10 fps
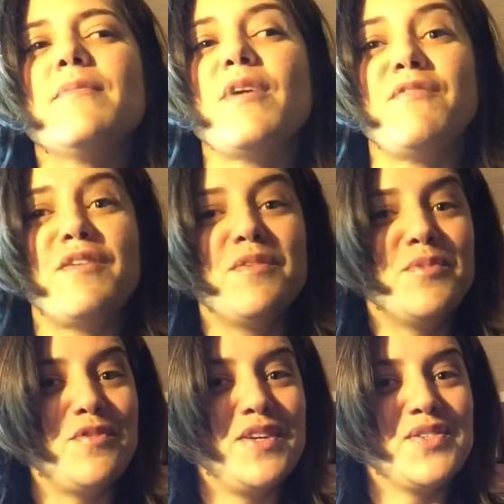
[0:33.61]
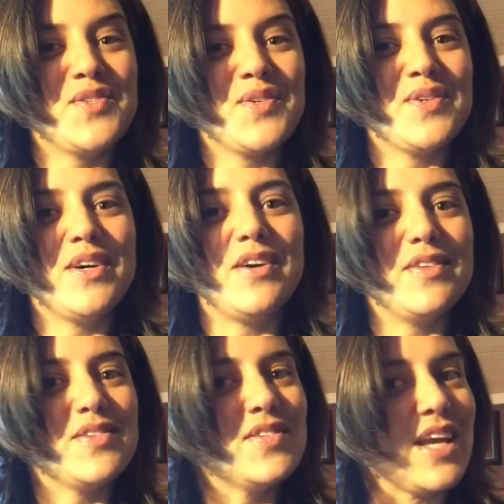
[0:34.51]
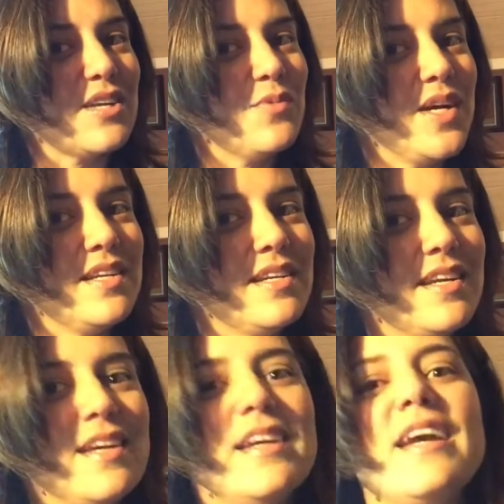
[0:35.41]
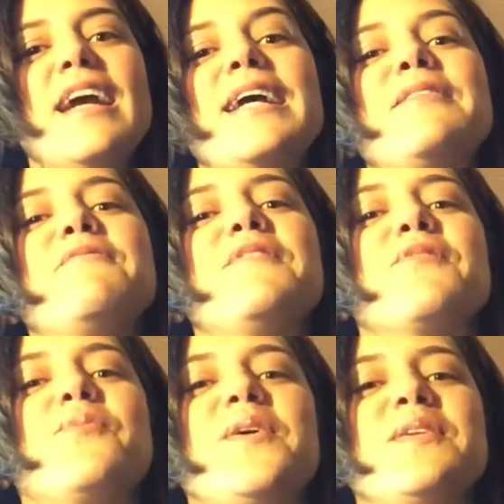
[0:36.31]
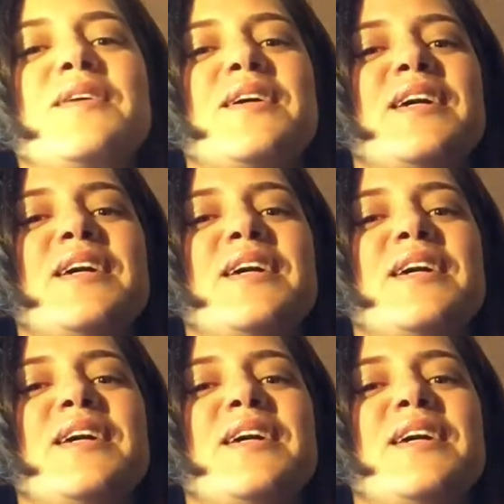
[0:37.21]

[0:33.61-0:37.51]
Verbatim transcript: My favorite movies are the second one and the fifth one.